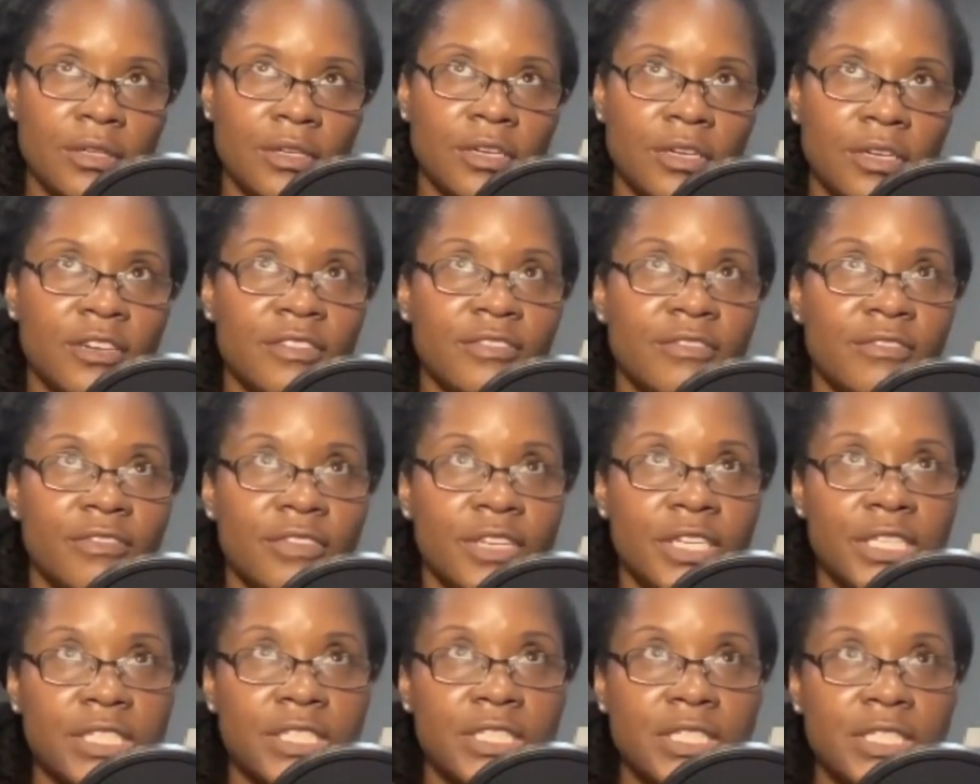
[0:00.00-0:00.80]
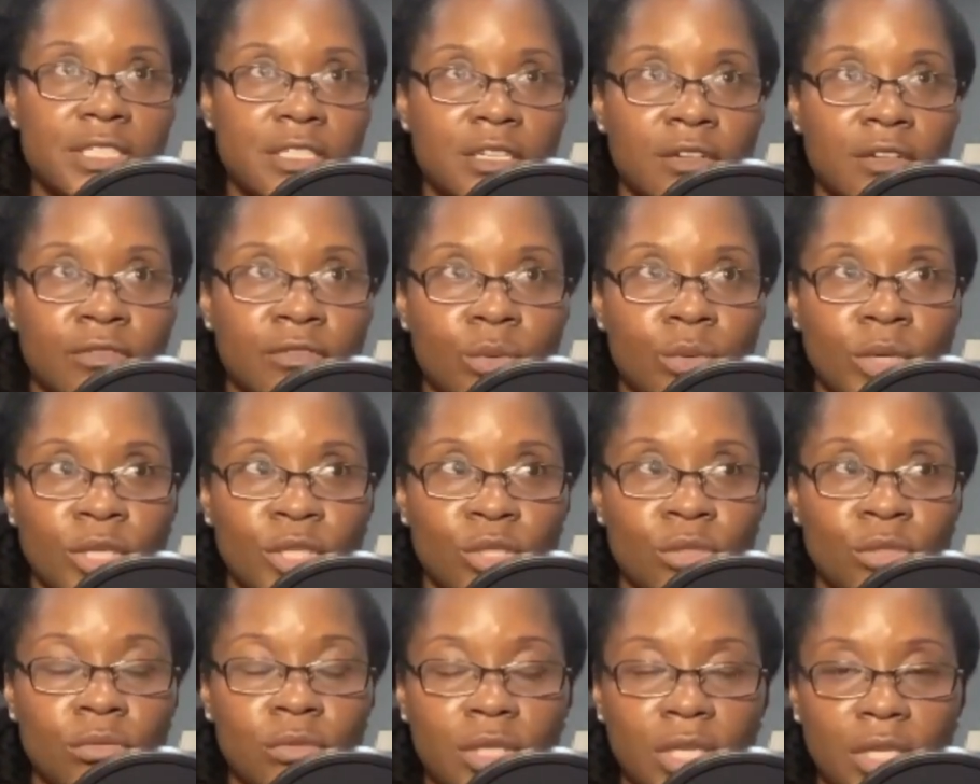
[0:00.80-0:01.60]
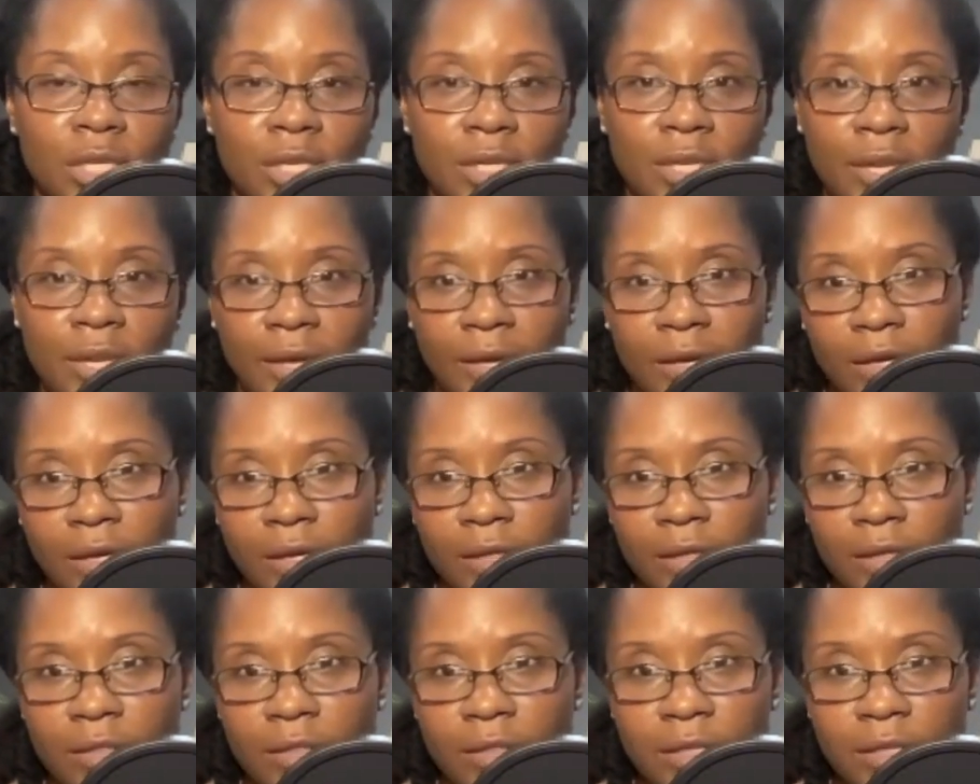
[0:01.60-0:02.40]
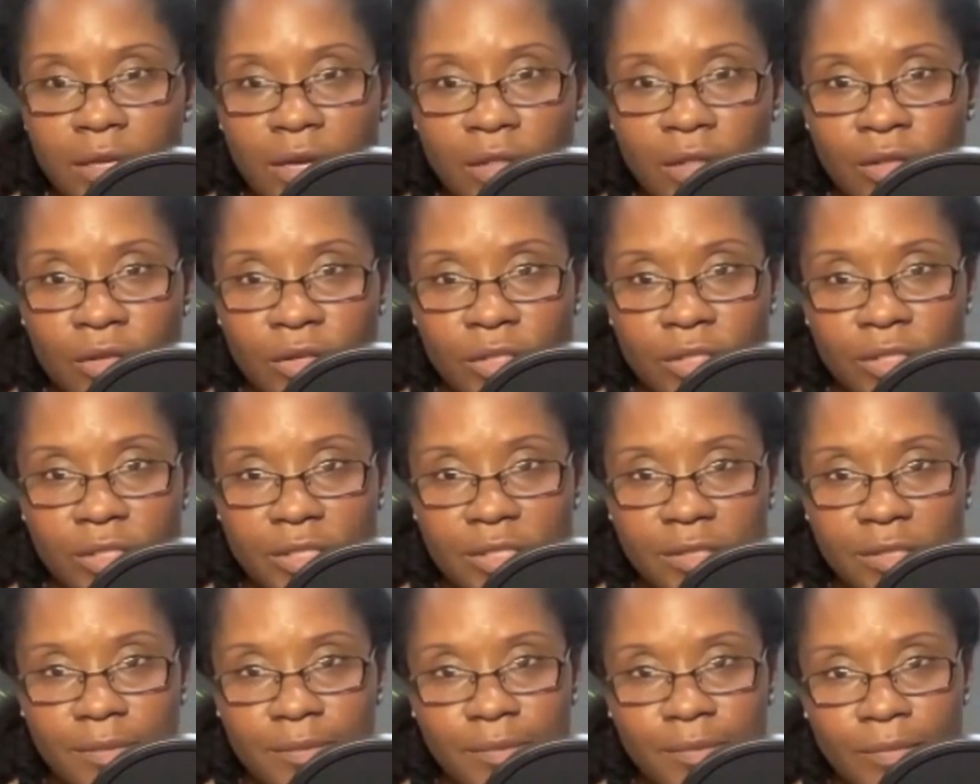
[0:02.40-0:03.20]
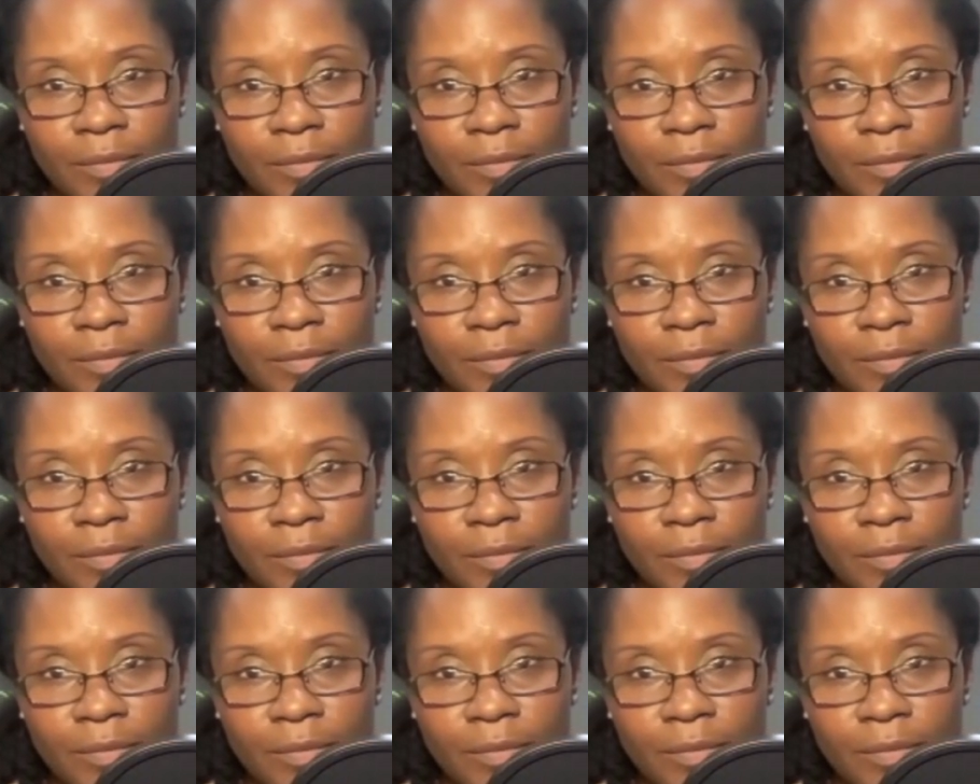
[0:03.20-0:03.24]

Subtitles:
convinced of what you look like to others?